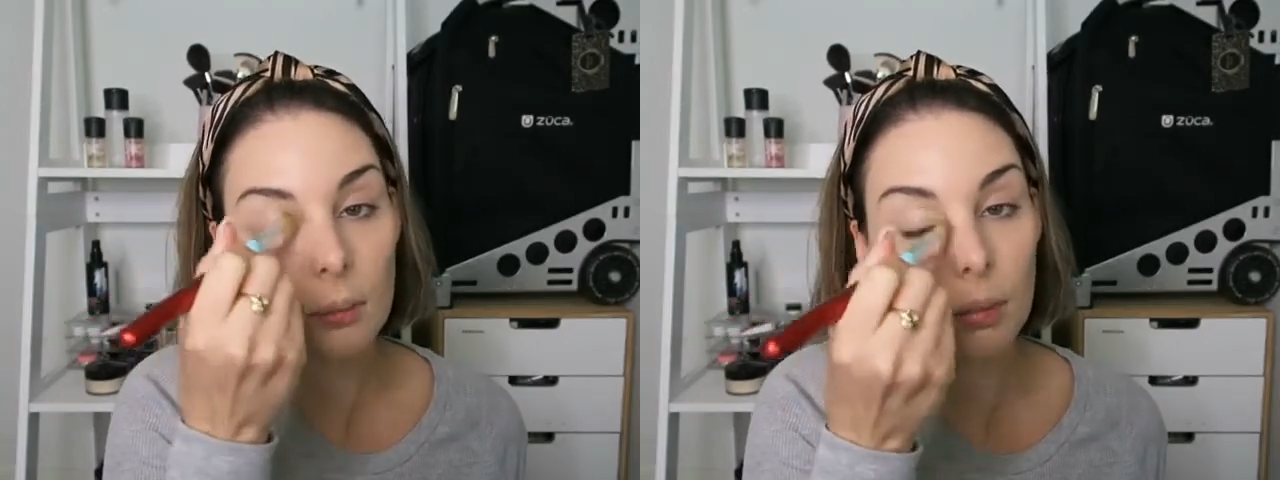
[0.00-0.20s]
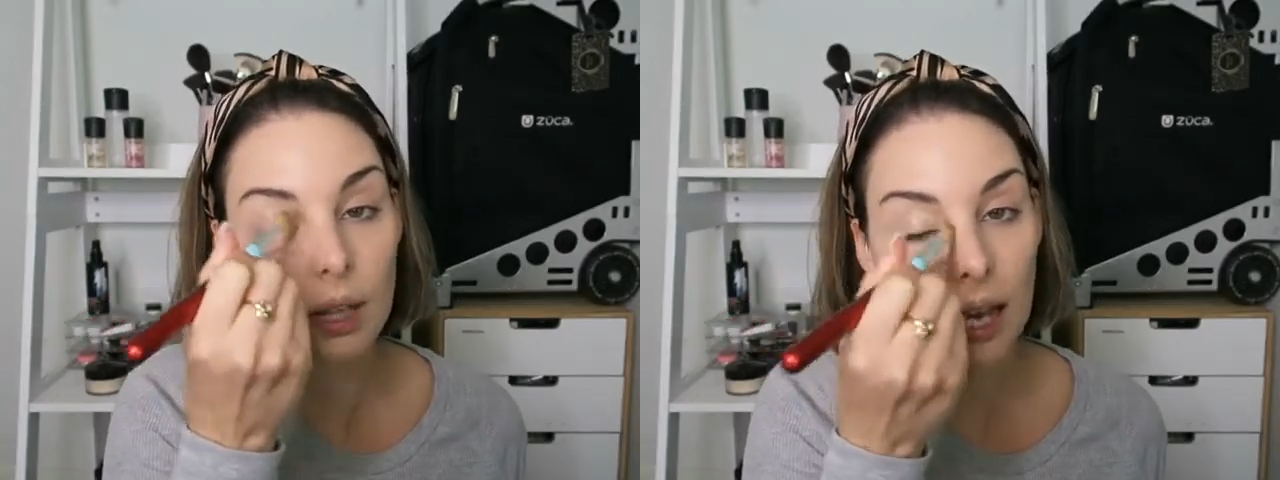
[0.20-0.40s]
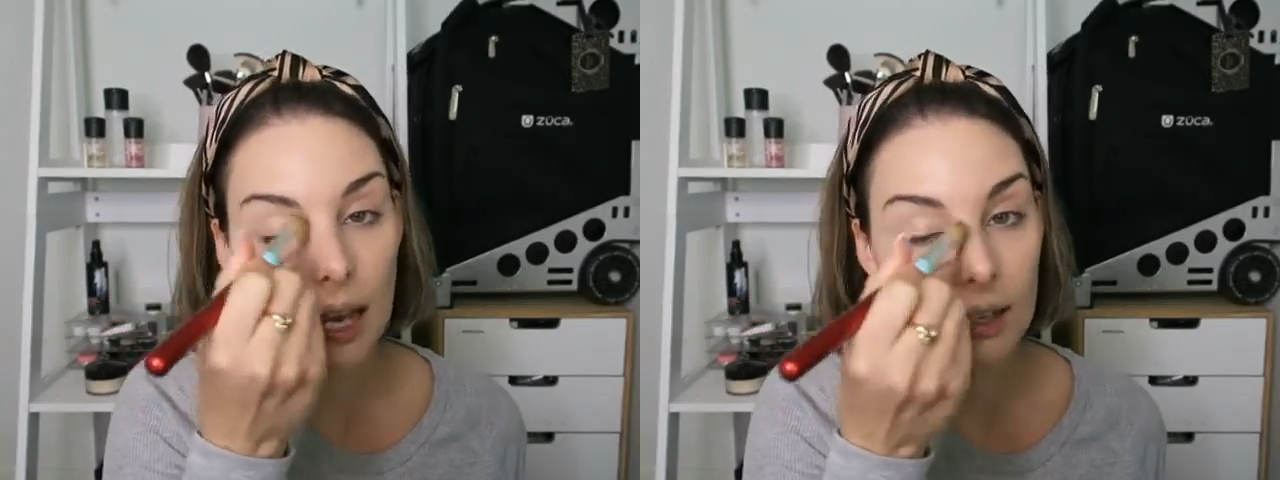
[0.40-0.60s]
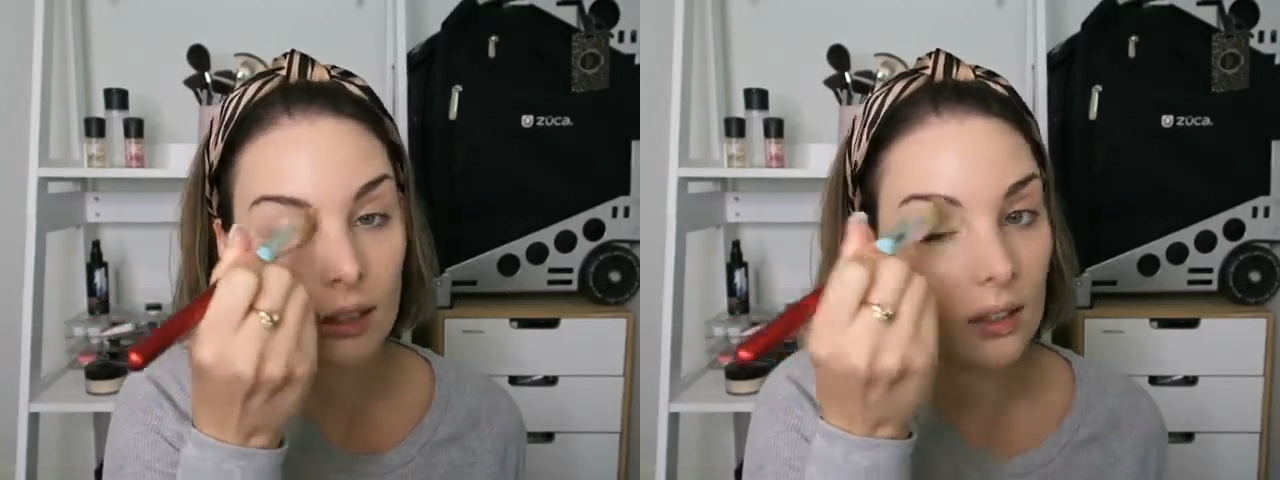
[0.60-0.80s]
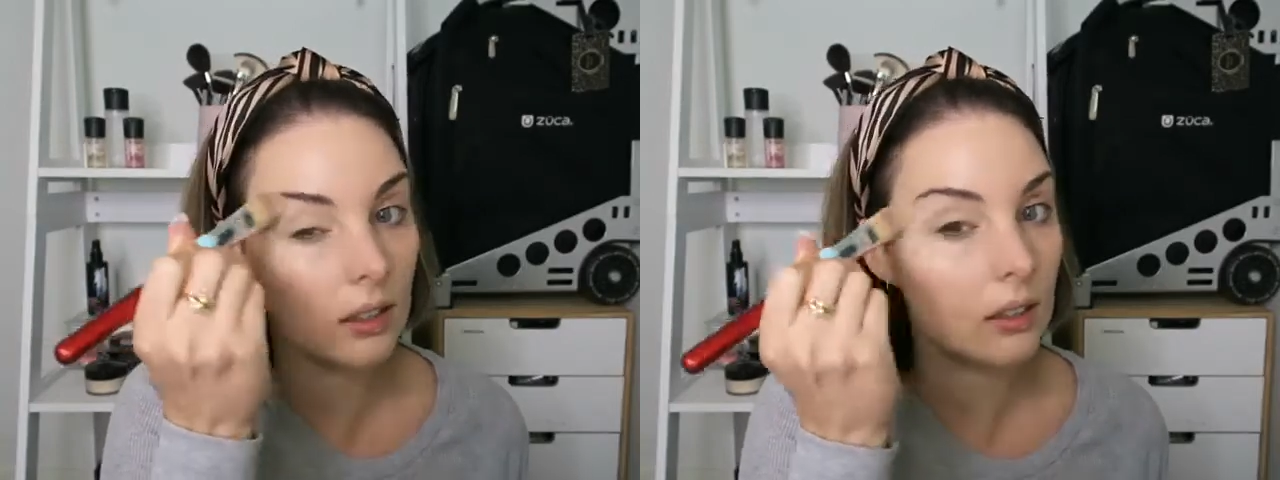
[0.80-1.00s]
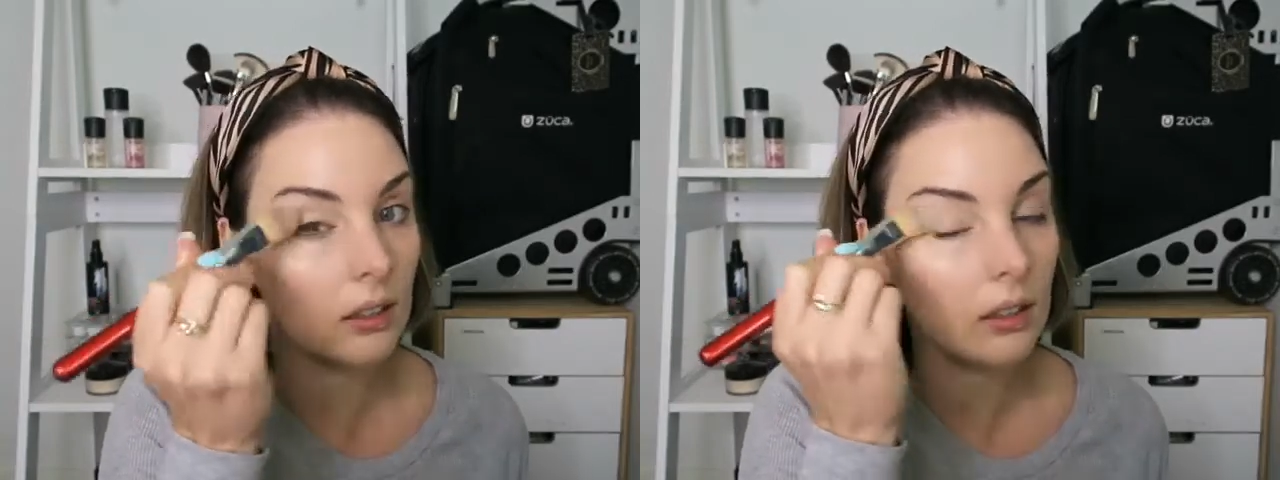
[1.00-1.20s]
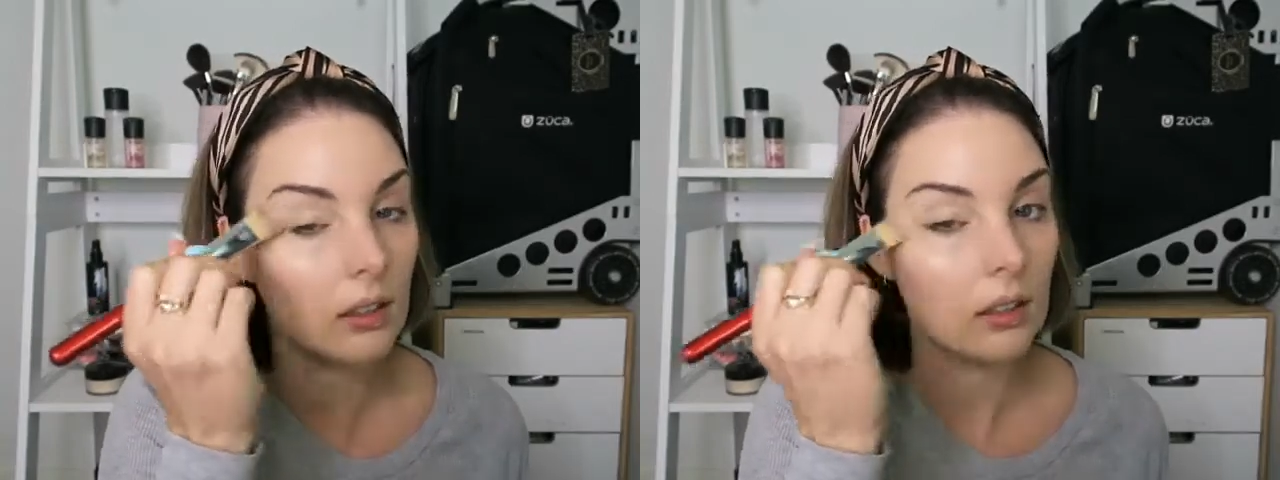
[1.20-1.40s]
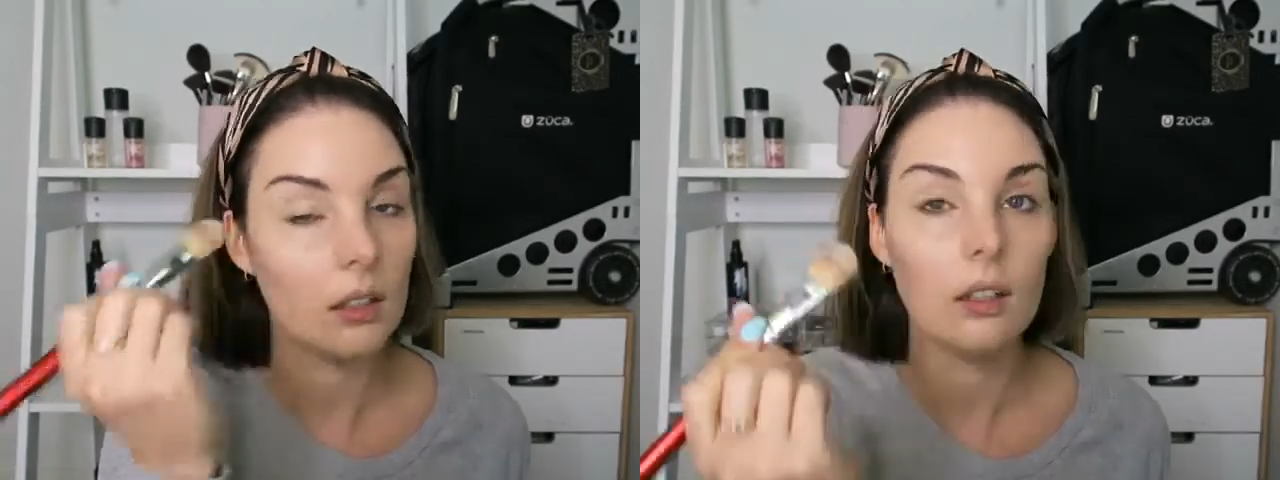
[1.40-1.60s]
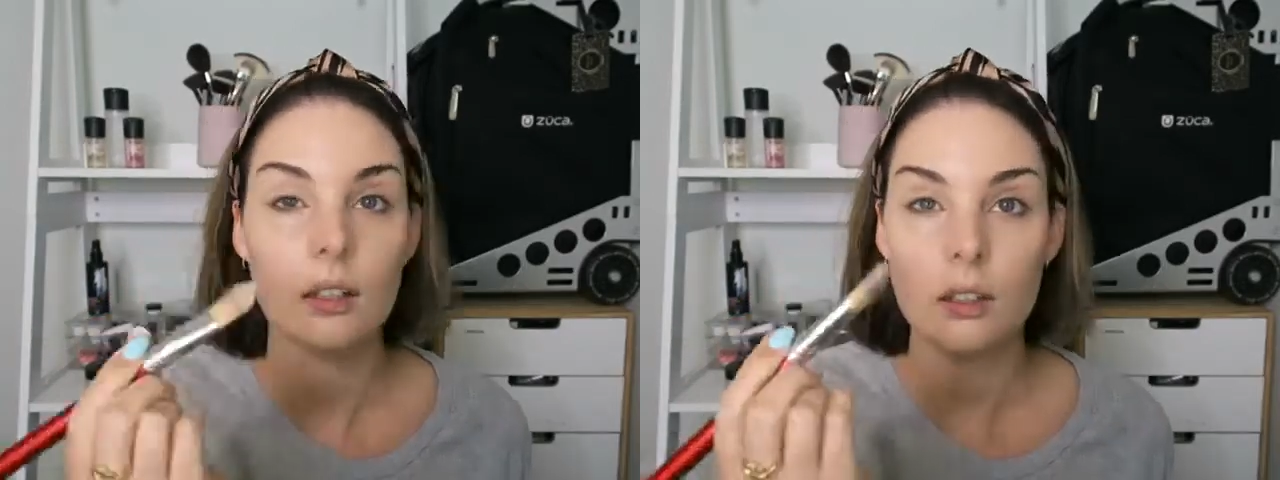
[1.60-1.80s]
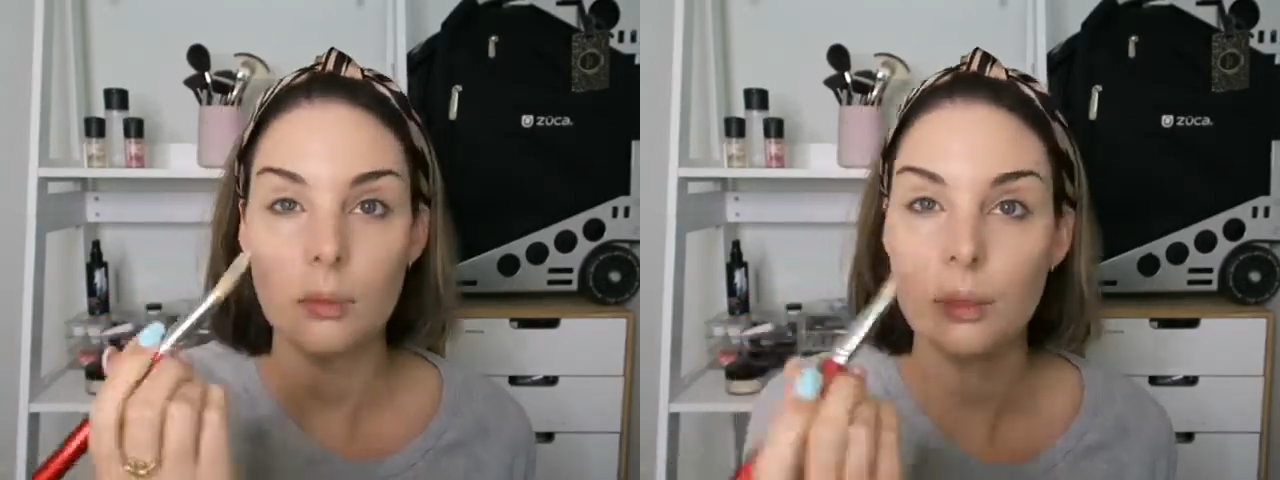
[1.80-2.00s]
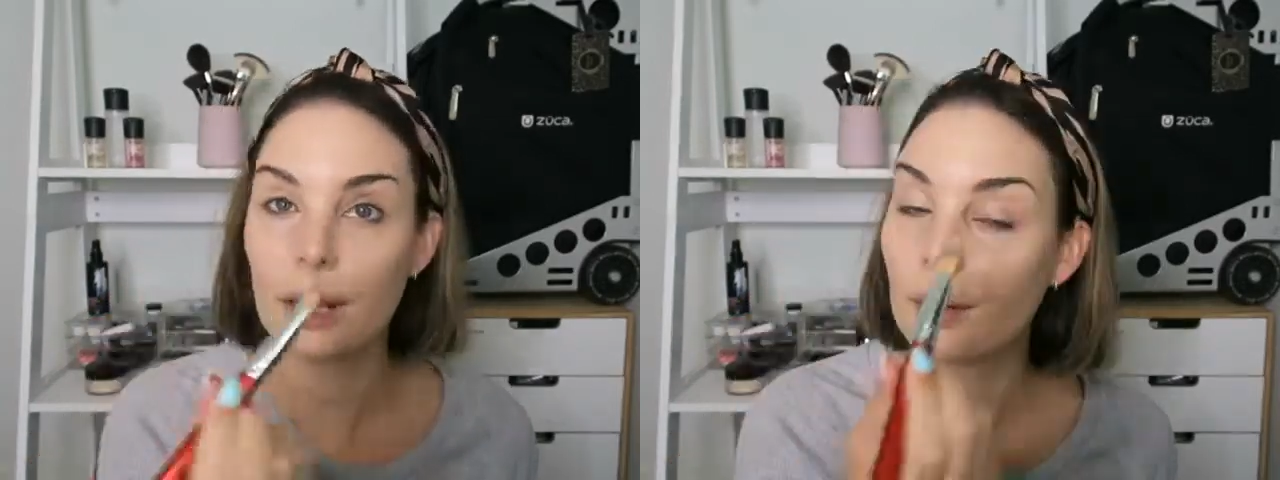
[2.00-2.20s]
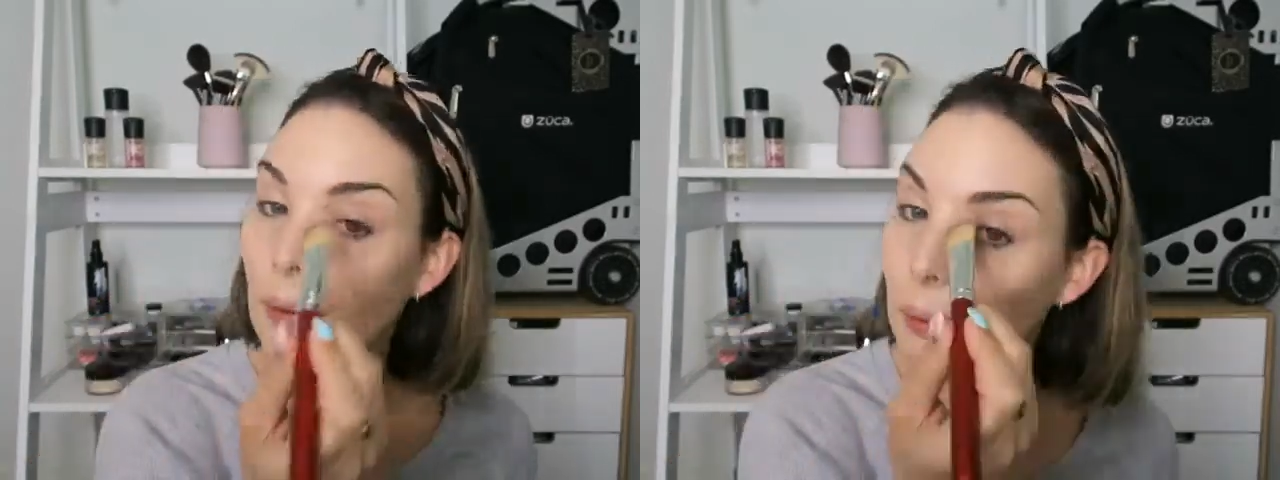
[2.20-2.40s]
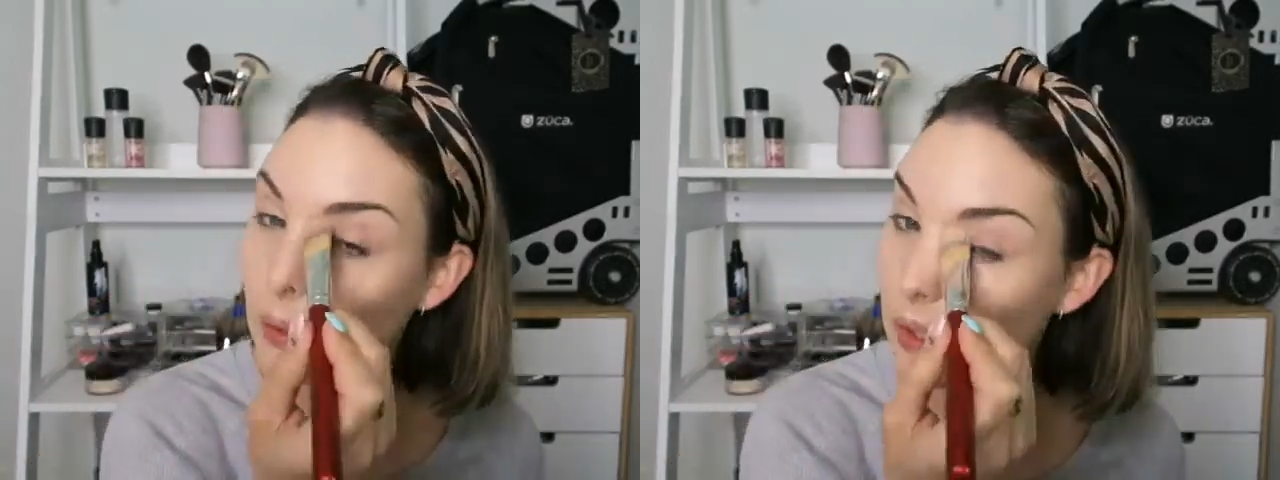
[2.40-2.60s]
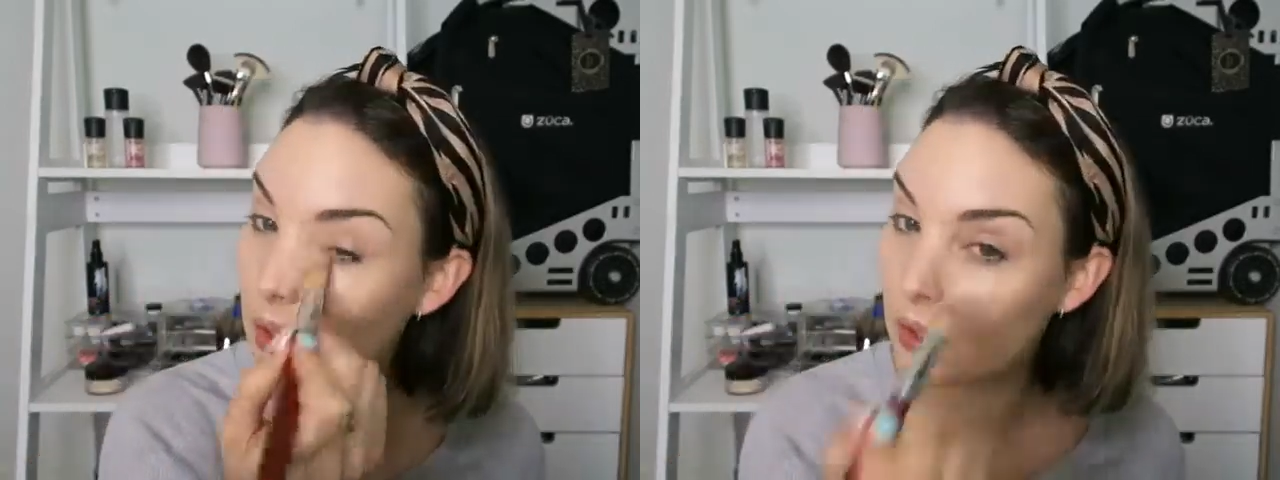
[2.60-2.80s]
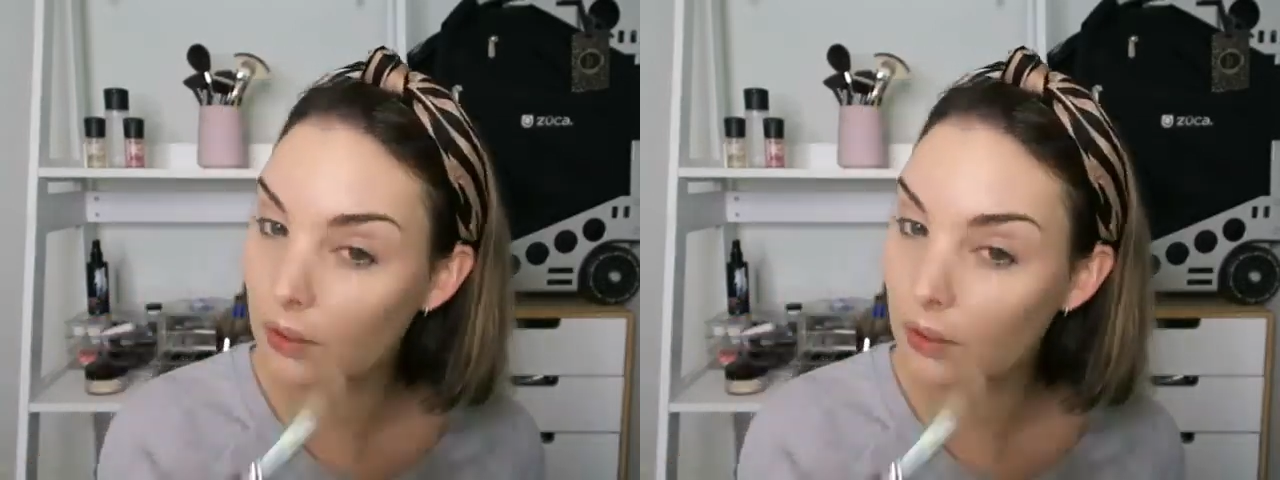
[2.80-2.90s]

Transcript: black, or black holes.